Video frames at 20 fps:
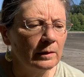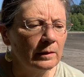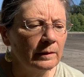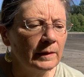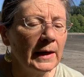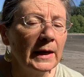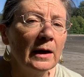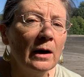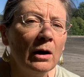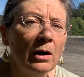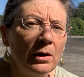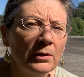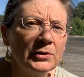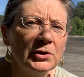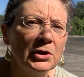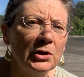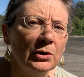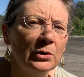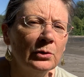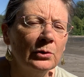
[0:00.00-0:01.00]
They all
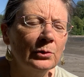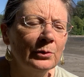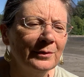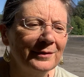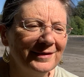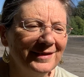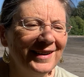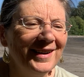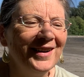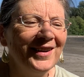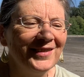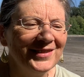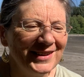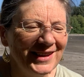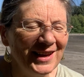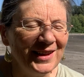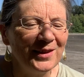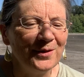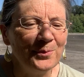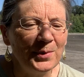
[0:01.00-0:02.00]
do, all the
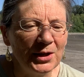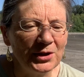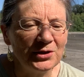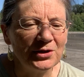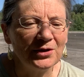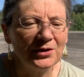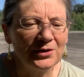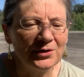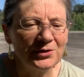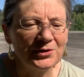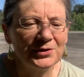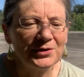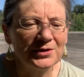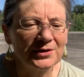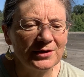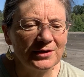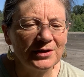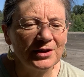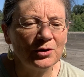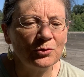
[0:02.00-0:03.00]

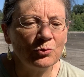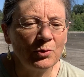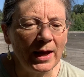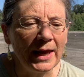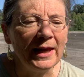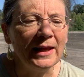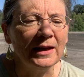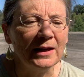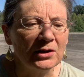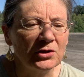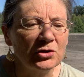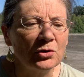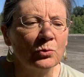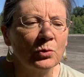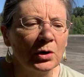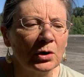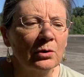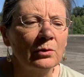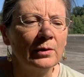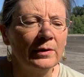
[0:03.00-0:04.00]
elementals. They're waiting to
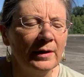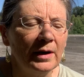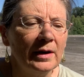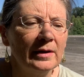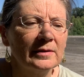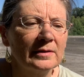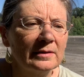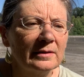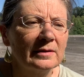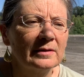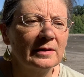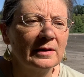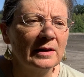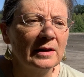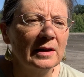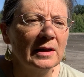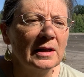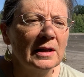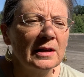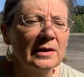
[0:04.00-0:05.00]
work with us.
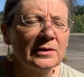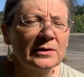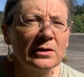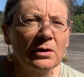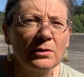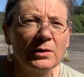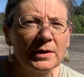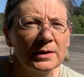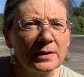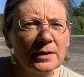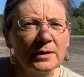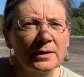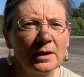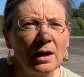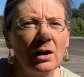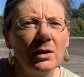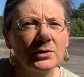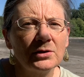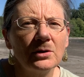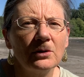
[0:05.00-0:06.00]
So, this is
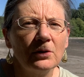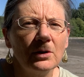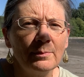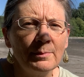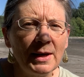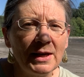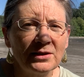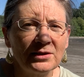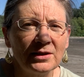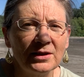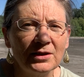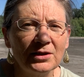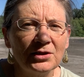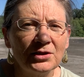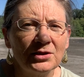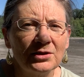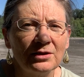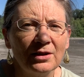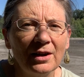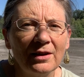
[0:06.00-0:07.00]
also a message
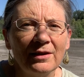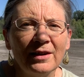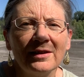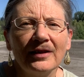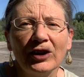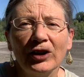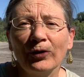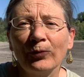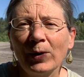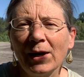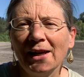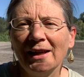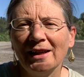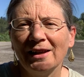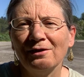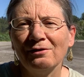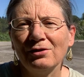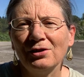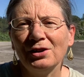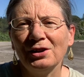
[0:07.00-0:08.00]
that they're
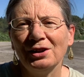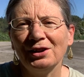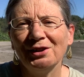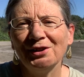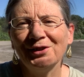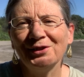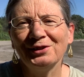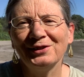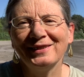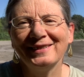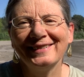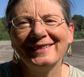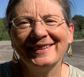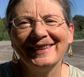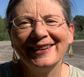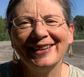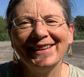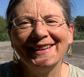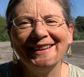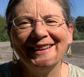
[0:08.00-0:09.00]
waiting for you.
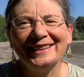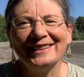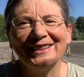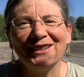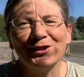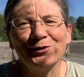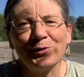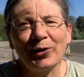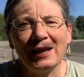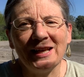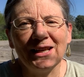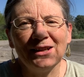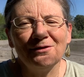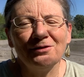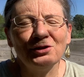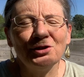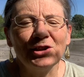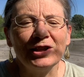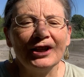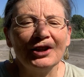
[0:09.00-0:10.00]
They're waiting
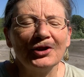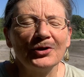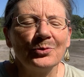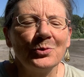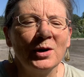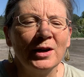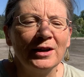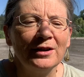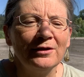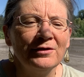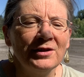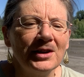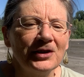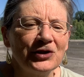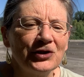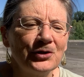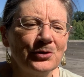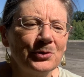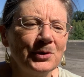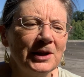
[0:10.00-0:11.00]
for each one of us
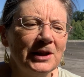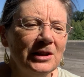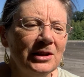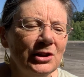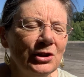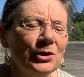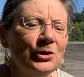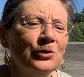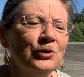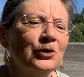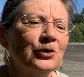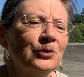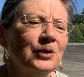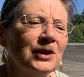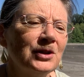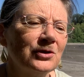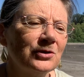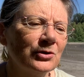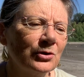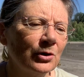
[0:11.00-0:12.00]
to renew, to
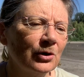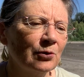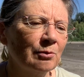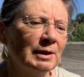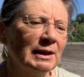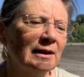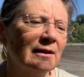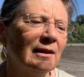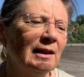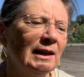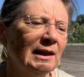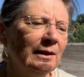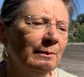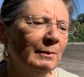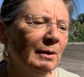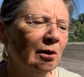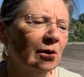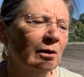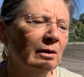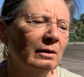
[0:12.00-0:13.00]
restore, reclaim
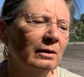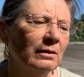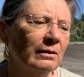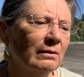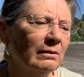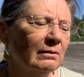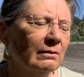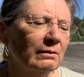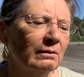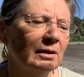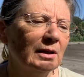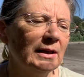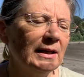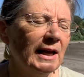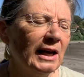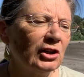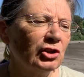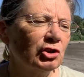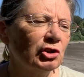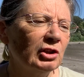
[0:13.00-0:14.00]
our
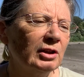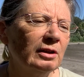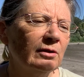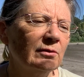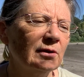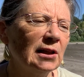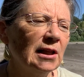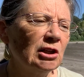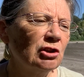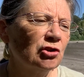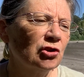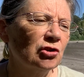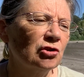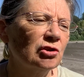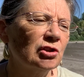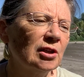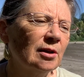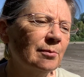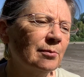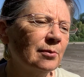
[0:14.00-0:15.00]
connection and
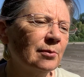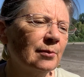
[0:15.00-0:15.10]
relationship